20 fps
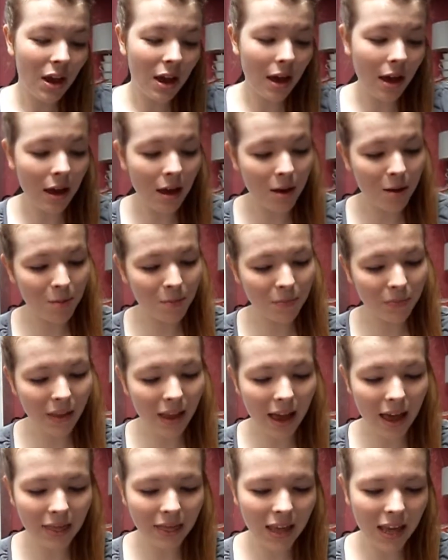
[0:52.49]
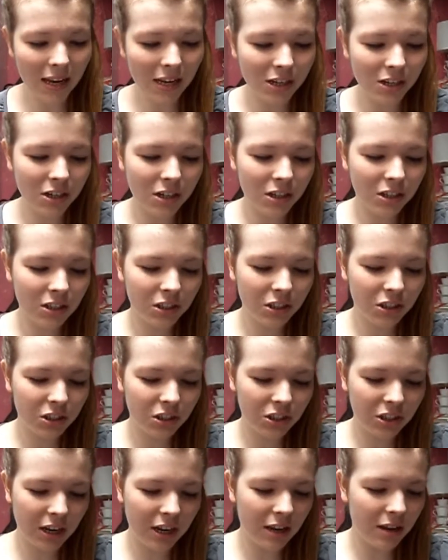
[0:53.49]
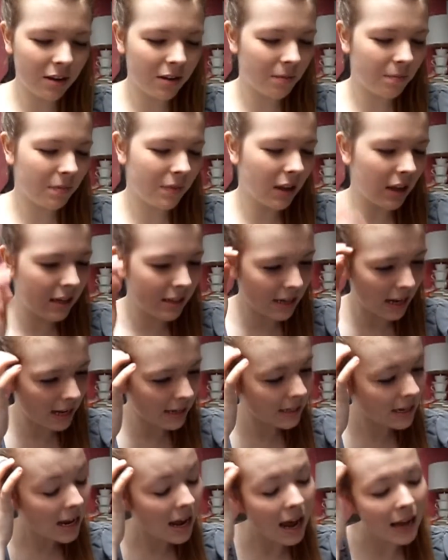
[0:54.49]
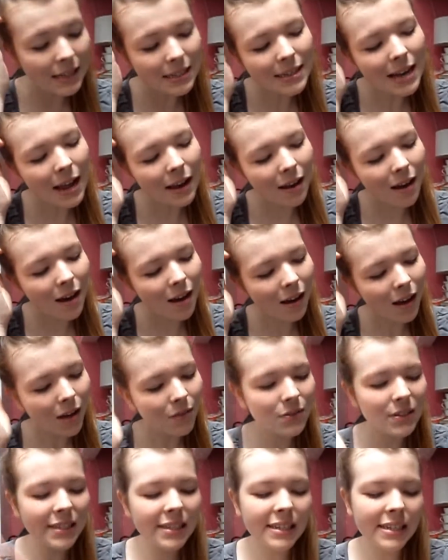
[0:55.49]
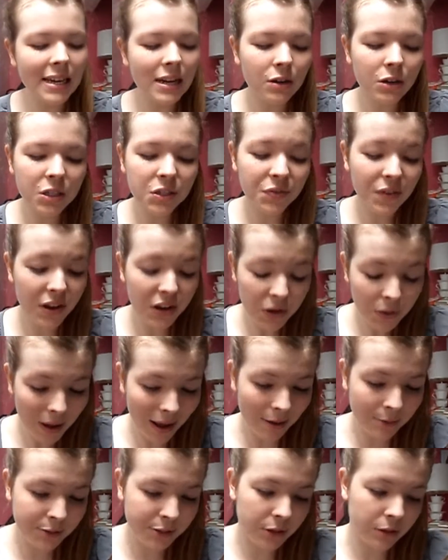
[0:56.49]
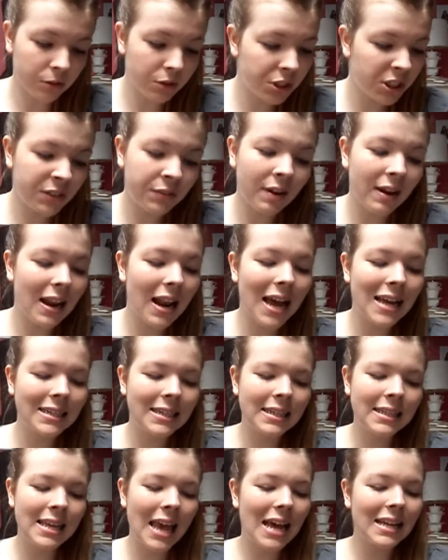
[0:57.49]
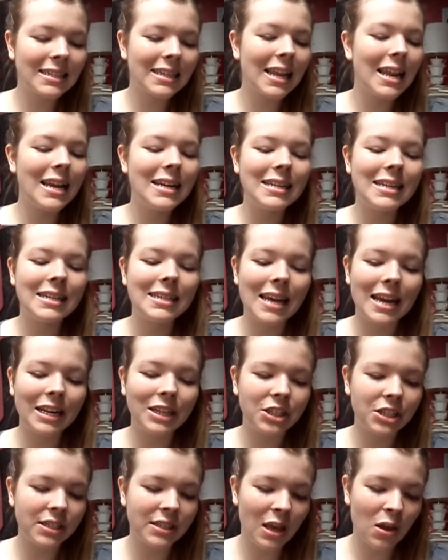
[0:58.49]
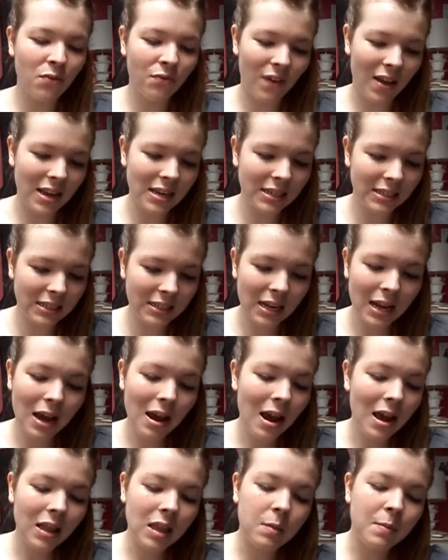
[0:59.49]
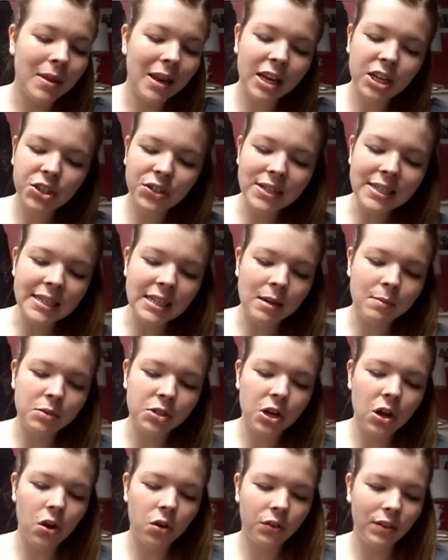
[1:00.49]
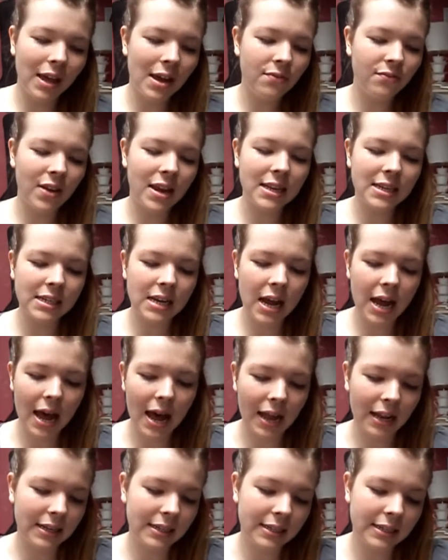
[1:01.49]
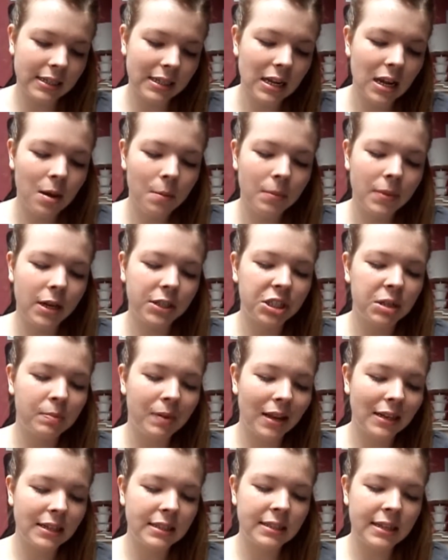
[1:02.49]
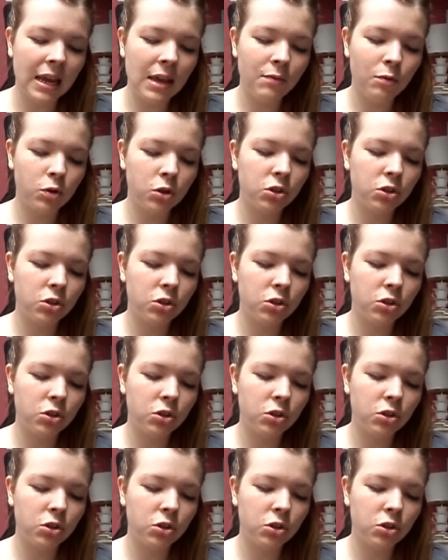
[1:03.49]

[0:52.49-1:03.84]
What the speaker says: and then it says, as Nella uncovers the secrets of her new household, she realises the escalating dangers they face. The miniaturist seems to hold their fate in her hands, but does she plan to save or